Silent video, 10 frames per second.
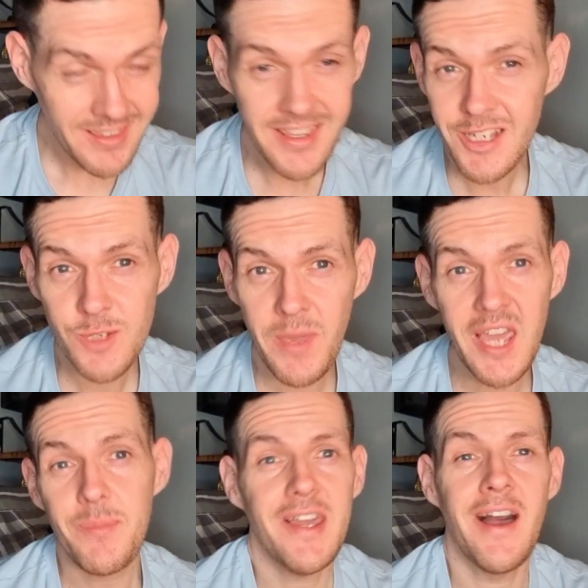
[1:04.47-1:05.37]
this
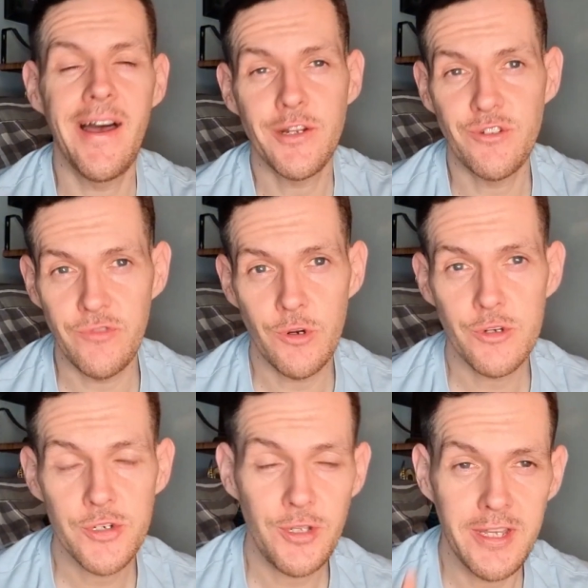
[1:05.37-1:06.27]
may be
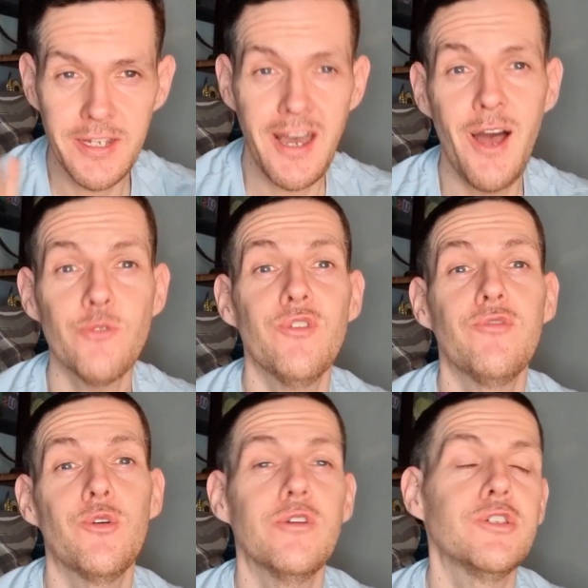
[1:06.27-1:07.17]
controversial and
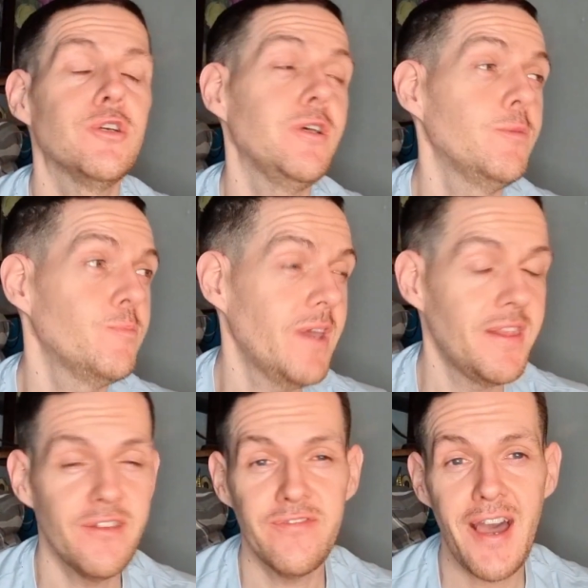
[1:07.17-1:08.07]
controversial
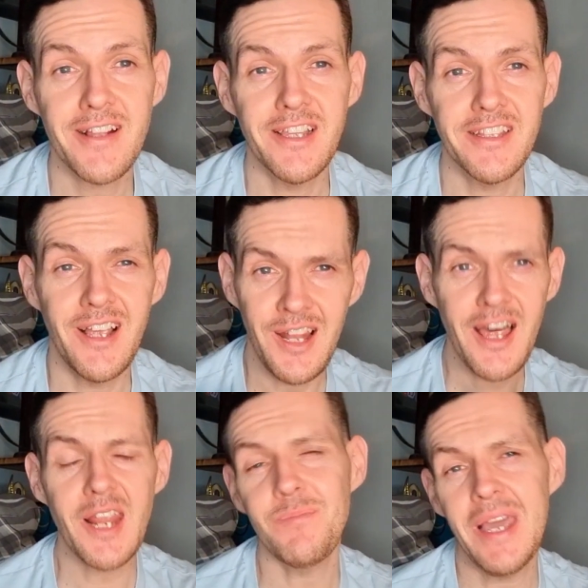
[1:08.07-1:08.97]
in the fact that a
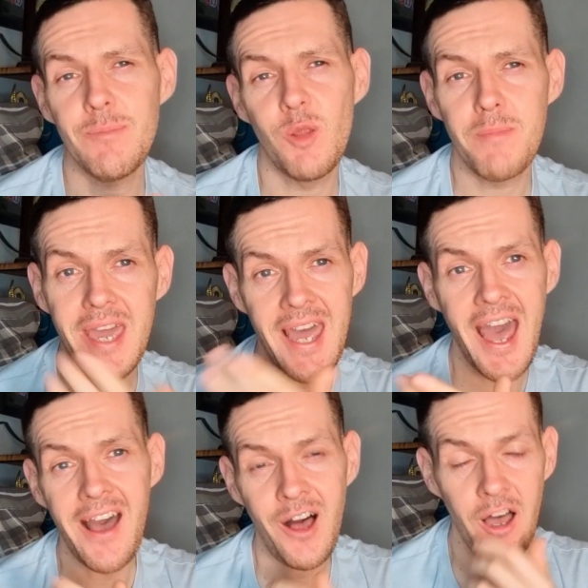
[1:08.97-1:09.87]
lot of people may
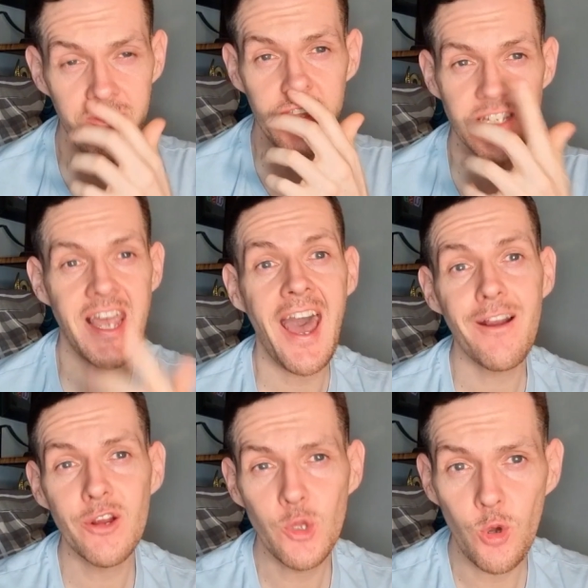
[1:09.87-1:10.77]
ha have this
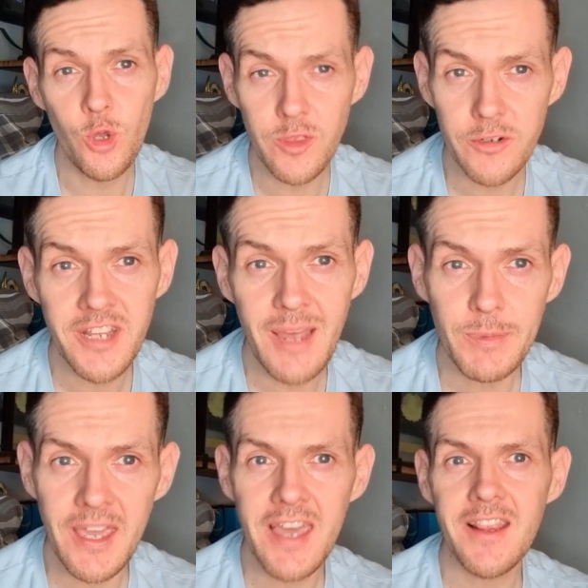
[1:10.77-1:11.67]
higher on their top
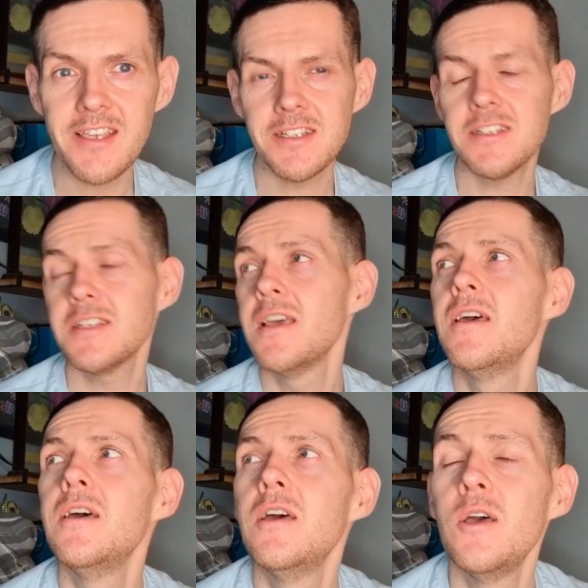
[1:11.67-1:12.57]
10 lists.
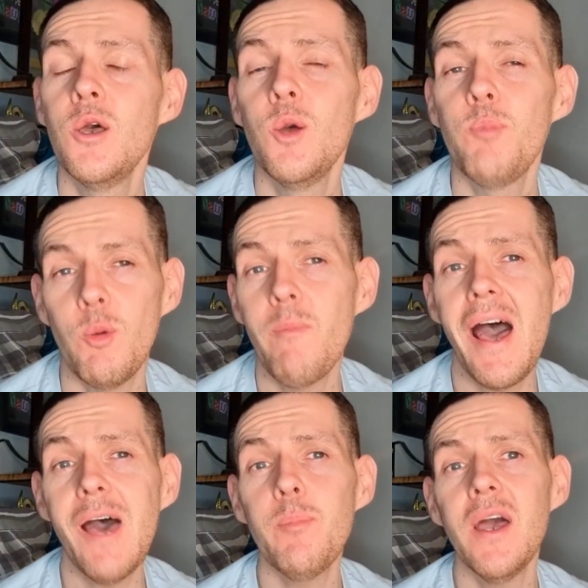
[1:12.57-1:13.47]
But in
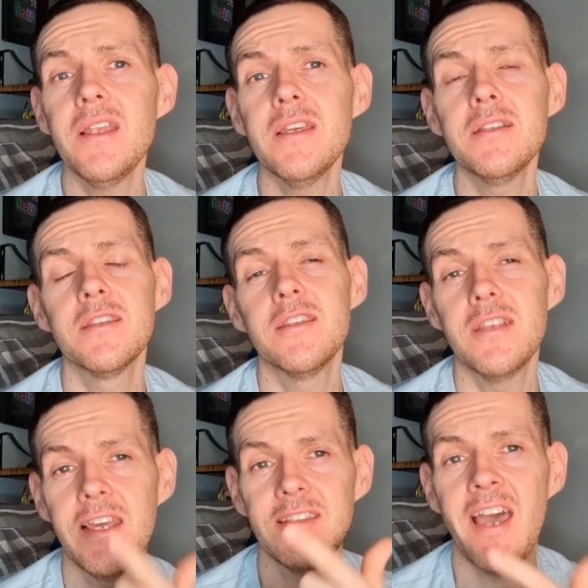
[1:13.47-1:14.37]
my opinion,
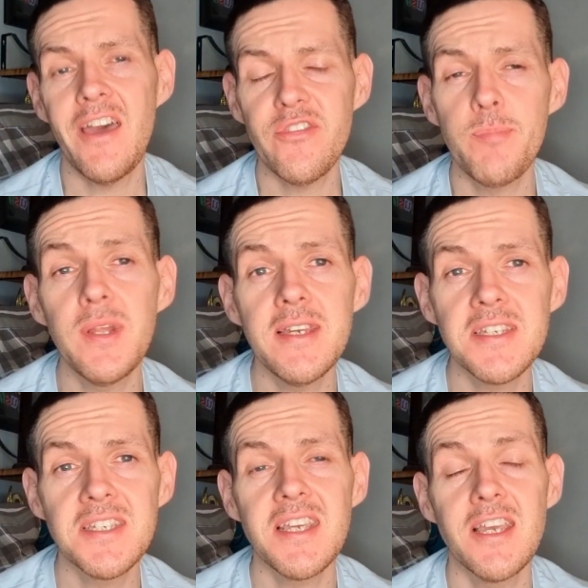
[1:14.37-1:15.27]
in 10th
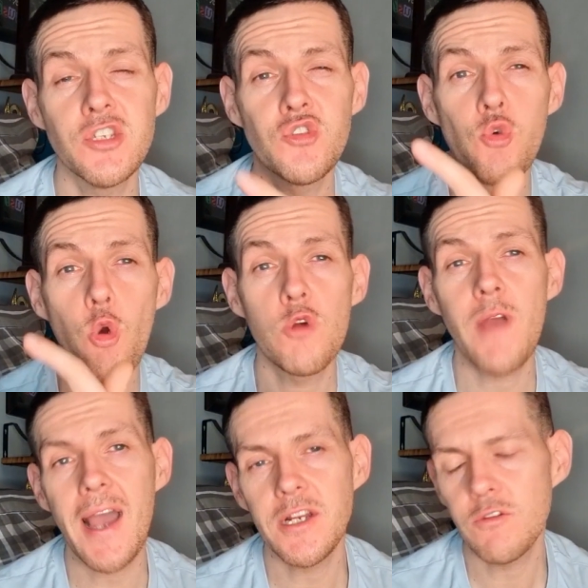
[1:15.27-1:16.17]
place is Thor
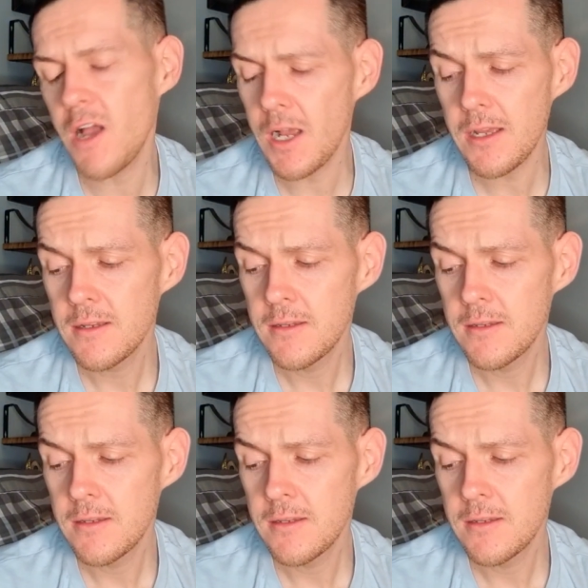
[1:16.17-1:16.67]
Ragnarok.